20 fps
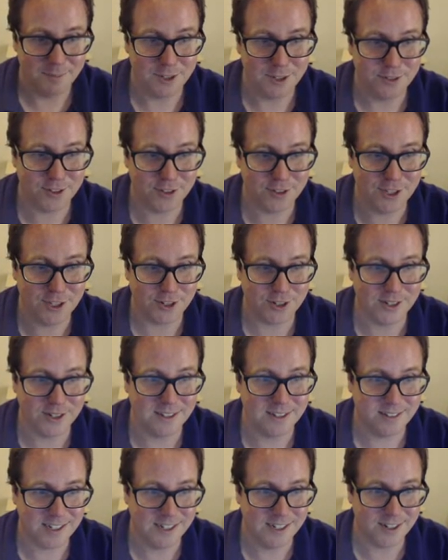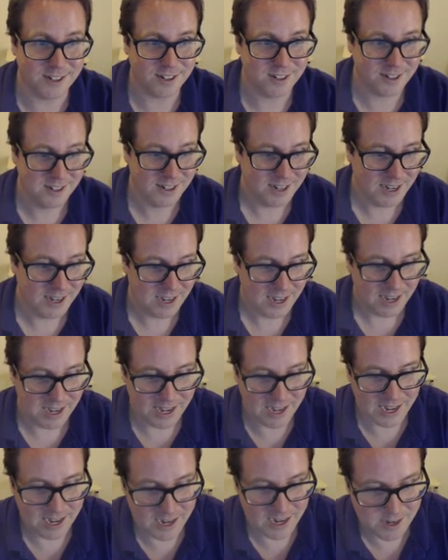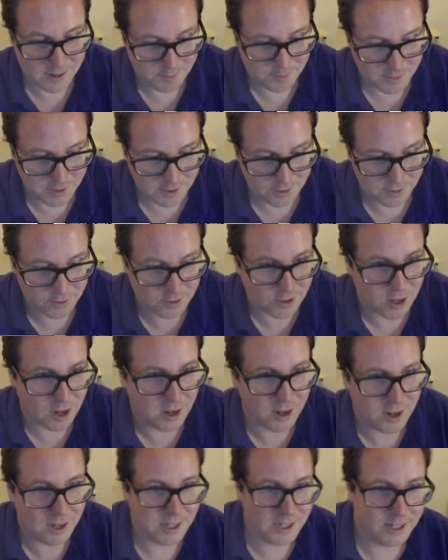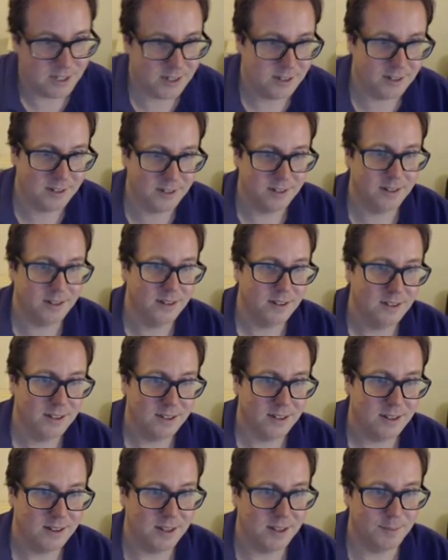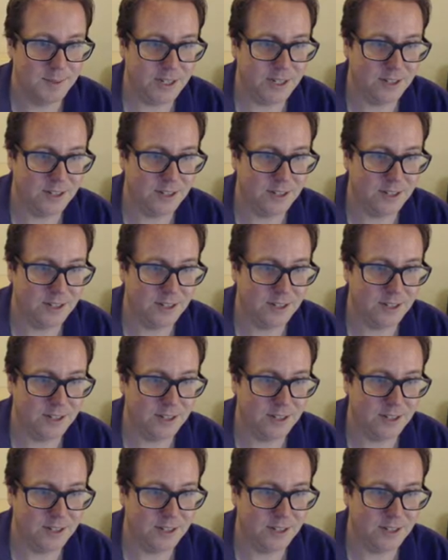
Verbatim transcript: just curious here. Amazon, let me